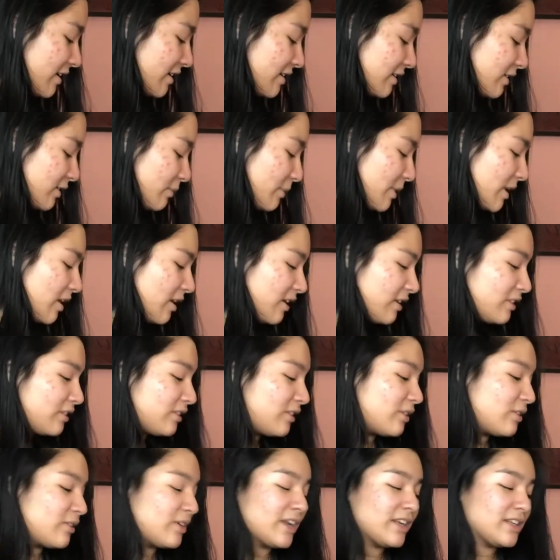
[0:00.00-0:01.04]
Oh my god, the
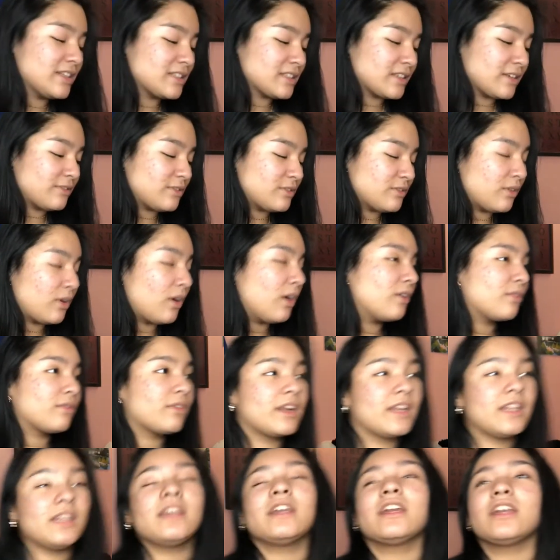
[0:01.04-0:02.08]
greatest gift of all.
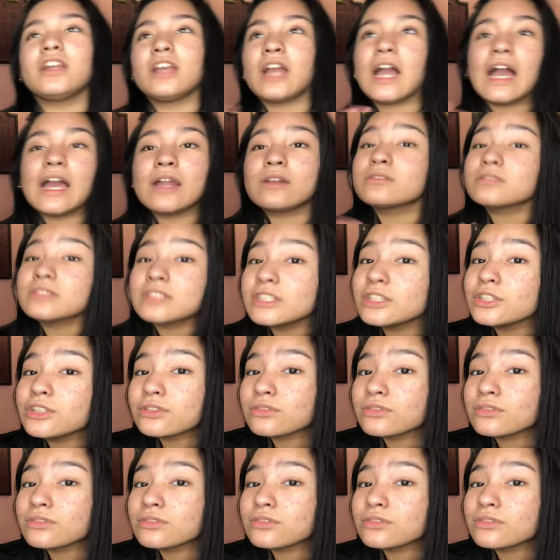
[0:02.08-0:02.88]
Ready? I don't think you're